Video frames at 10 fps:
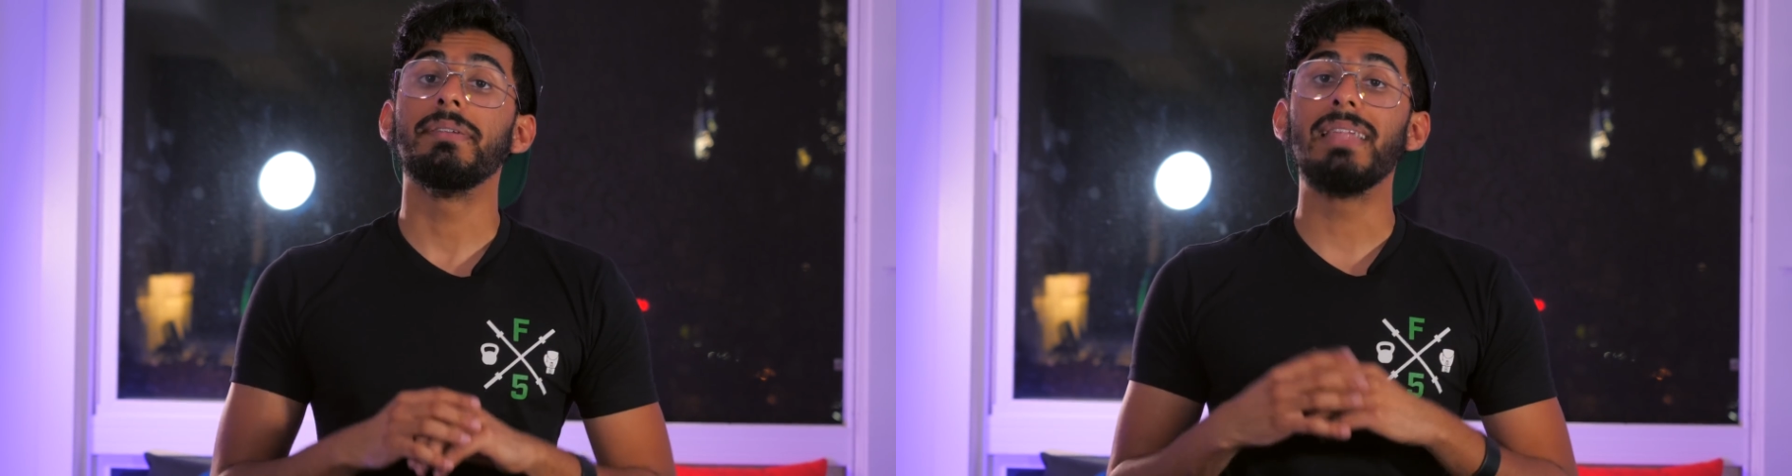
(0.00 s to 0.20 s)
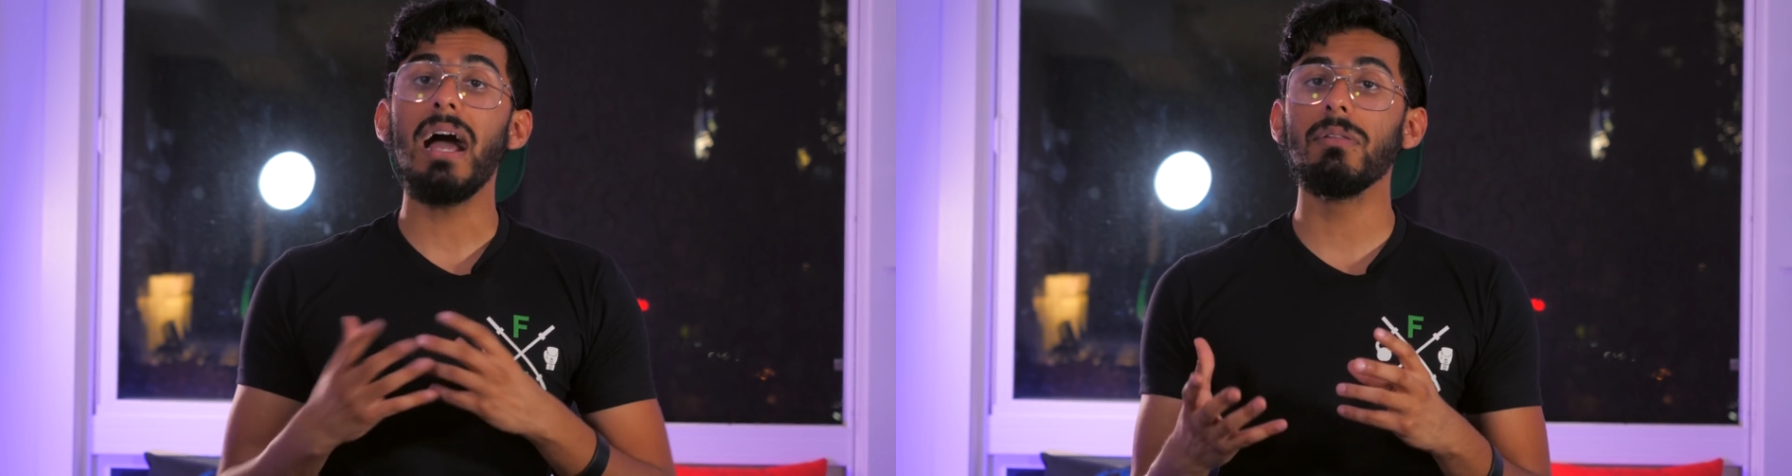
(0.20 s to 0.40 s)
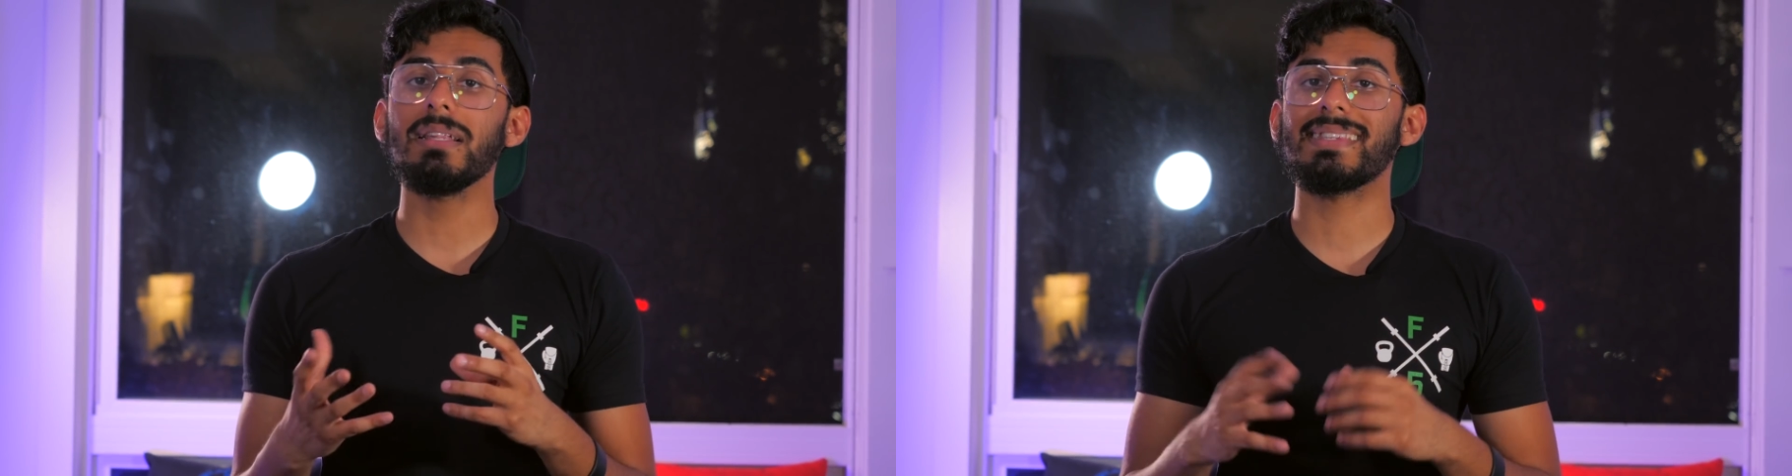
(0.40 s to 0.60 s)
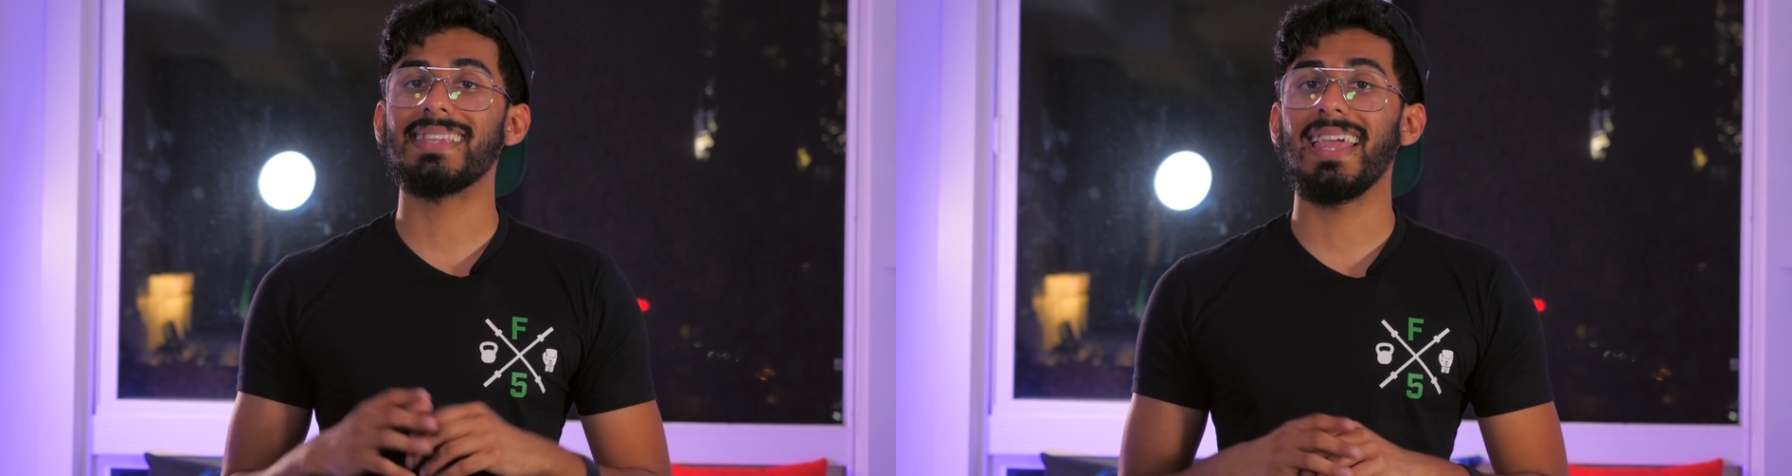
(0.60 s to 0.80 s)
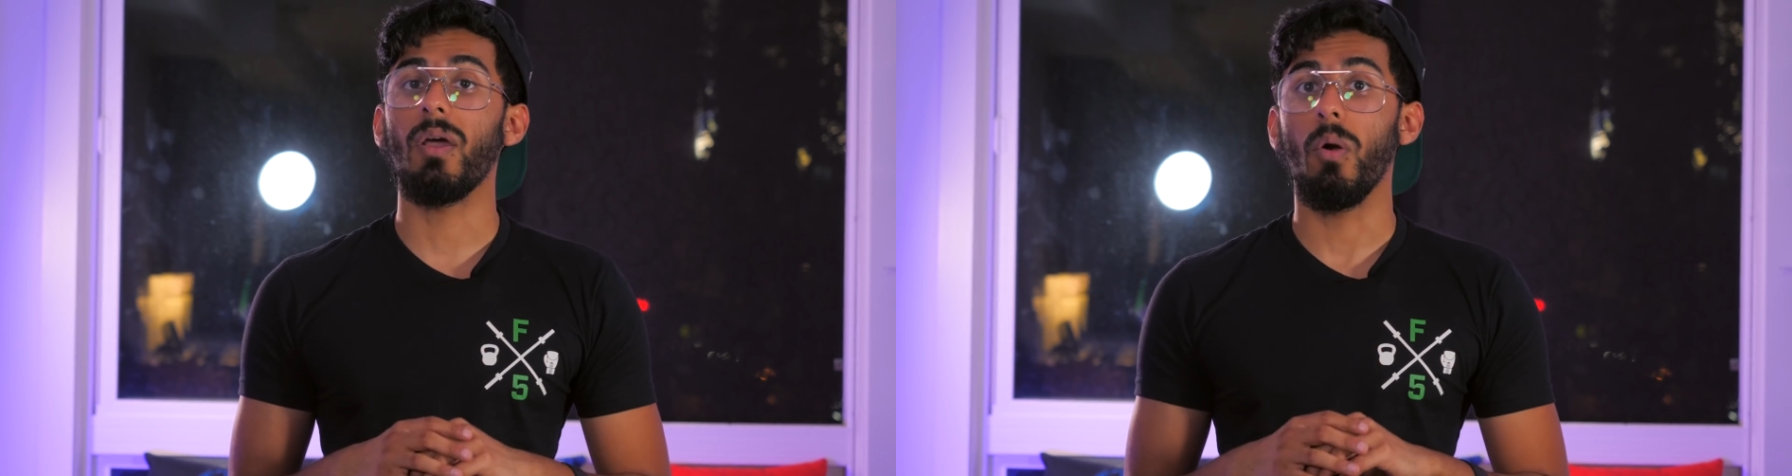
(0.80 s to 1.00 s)
Now let's
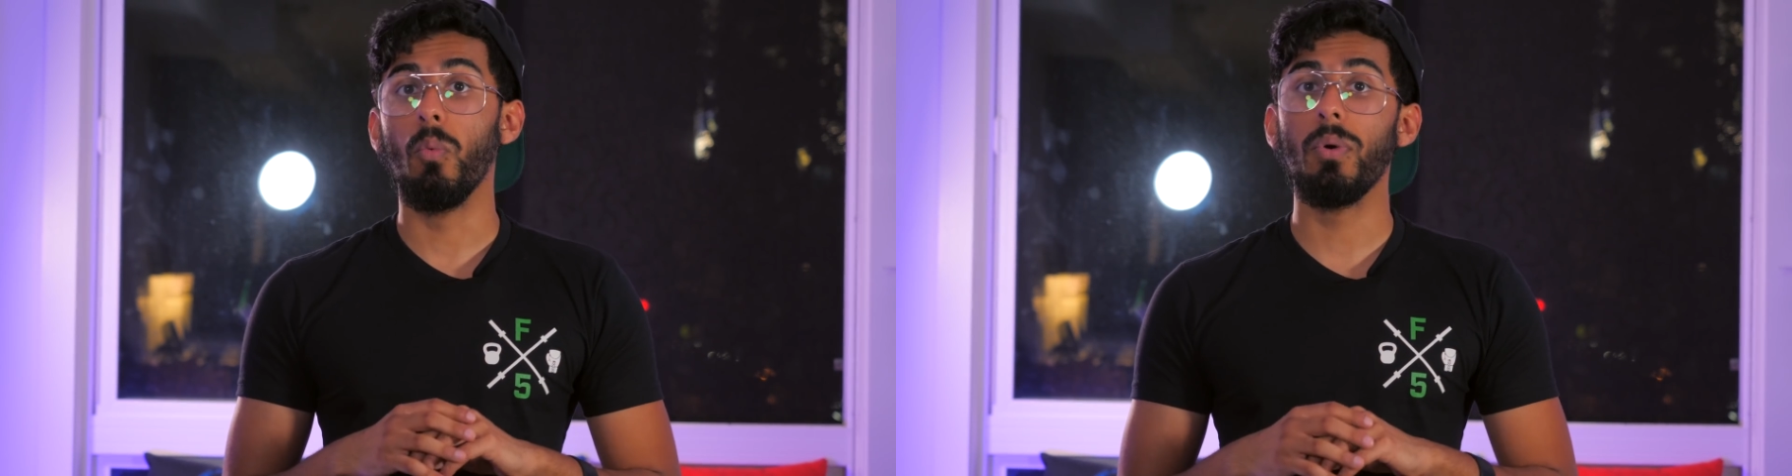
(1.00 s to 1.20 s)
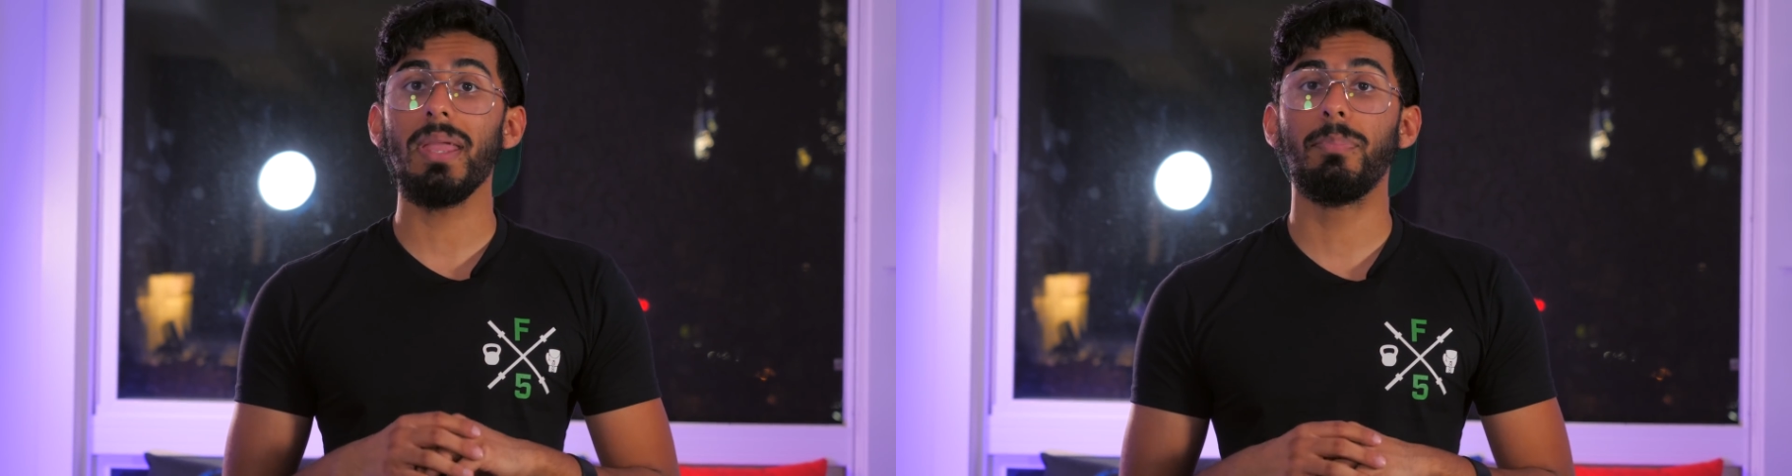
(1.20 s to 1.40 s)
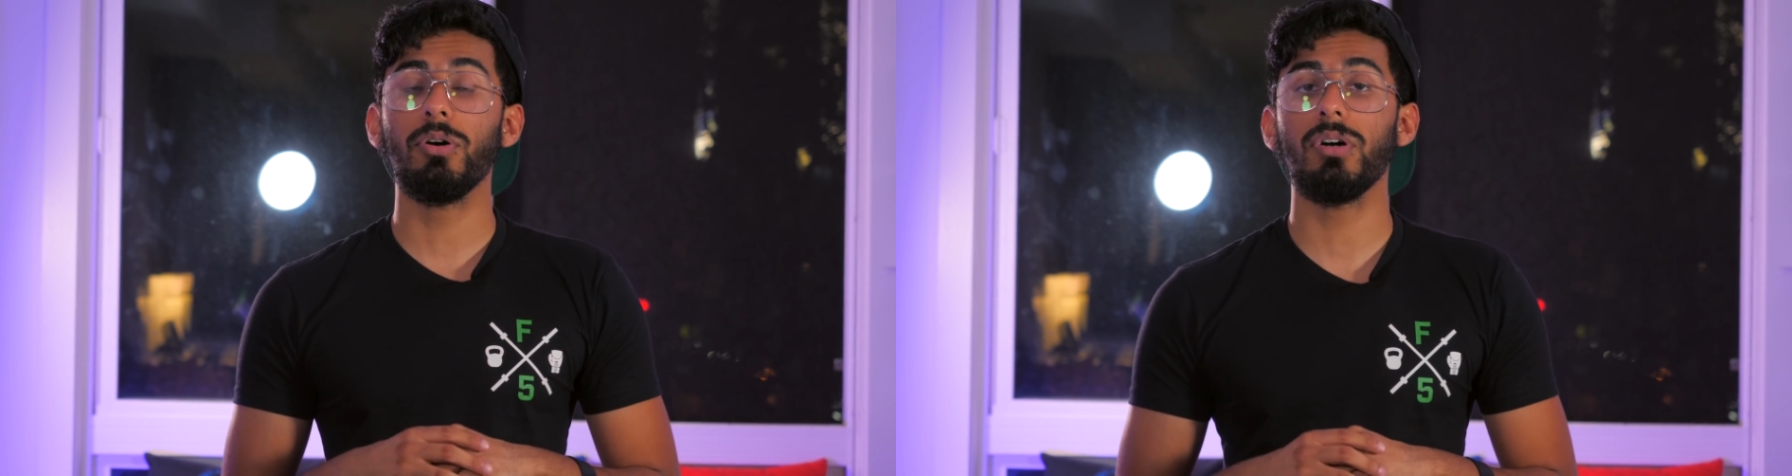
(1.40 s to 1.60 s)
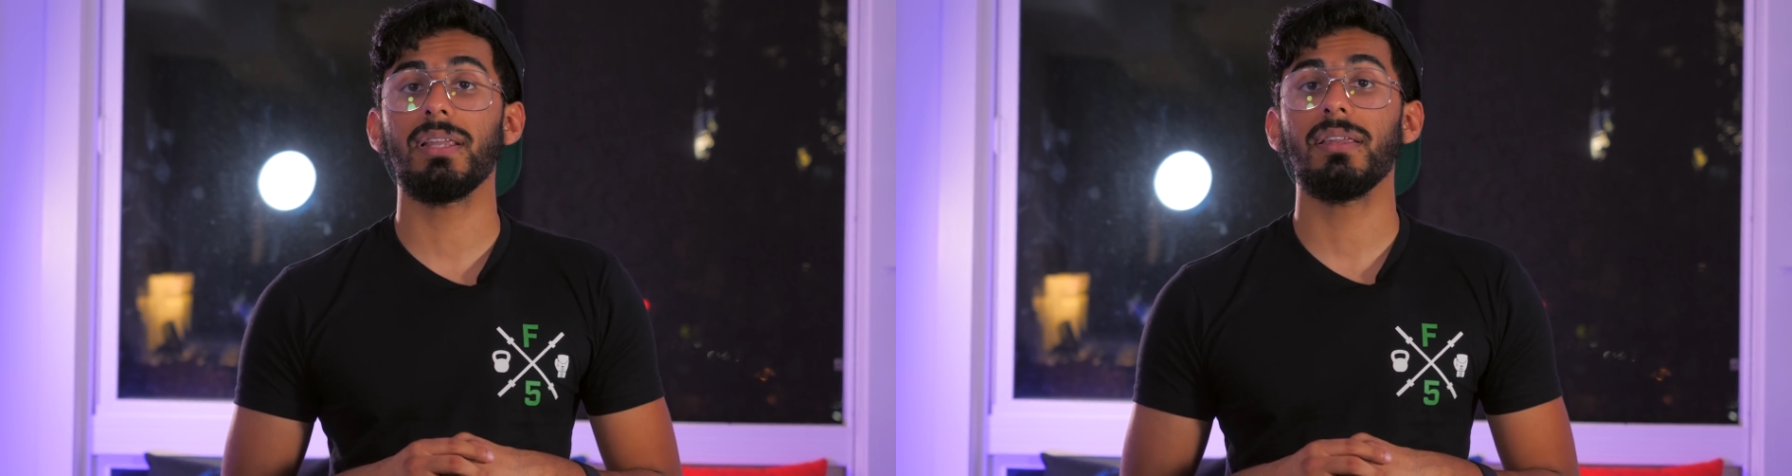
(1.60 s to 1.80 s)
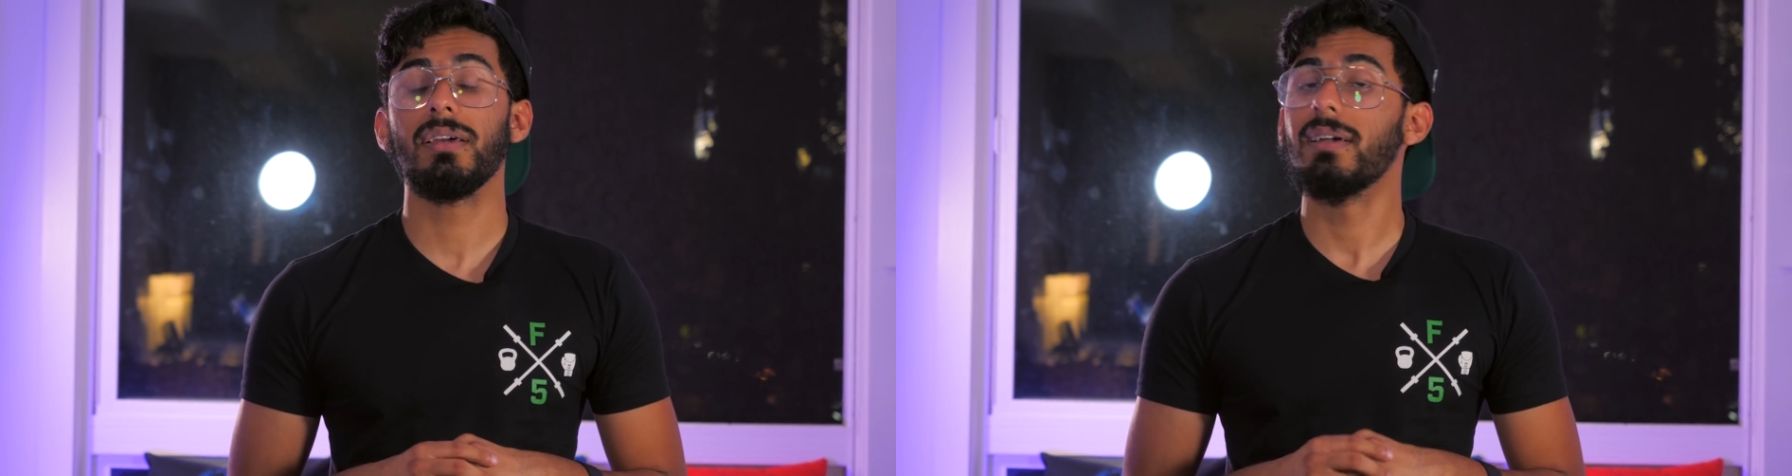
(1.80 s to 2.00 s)
say we
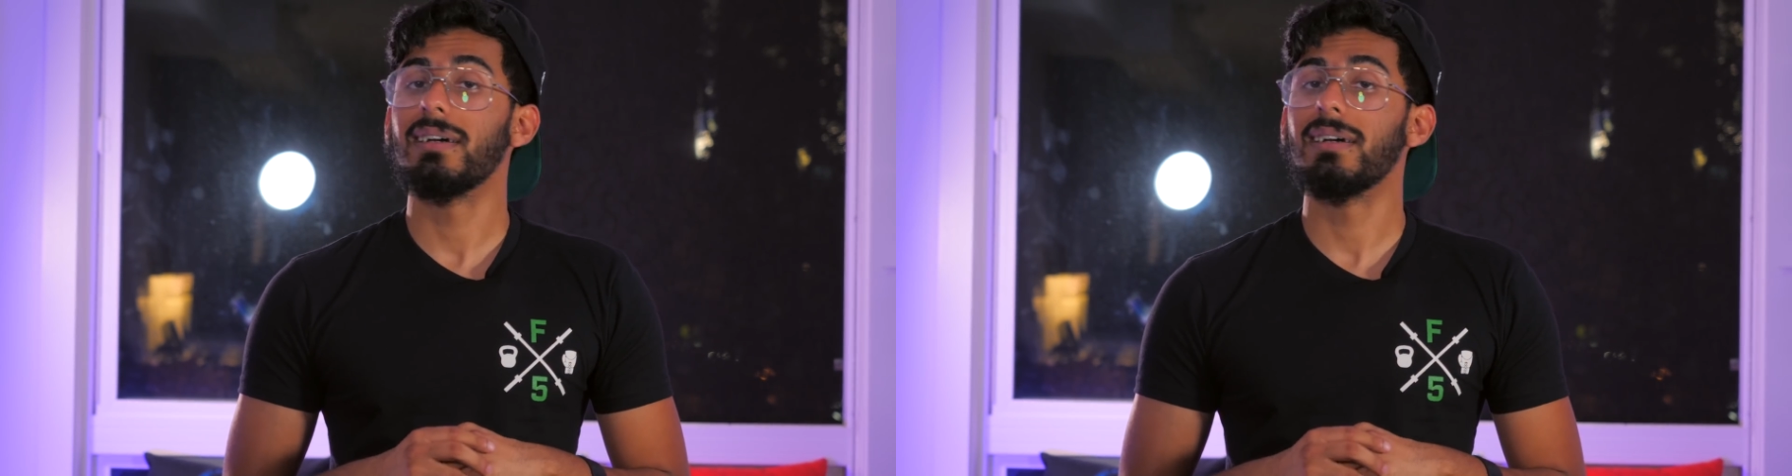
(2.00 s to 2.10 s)
put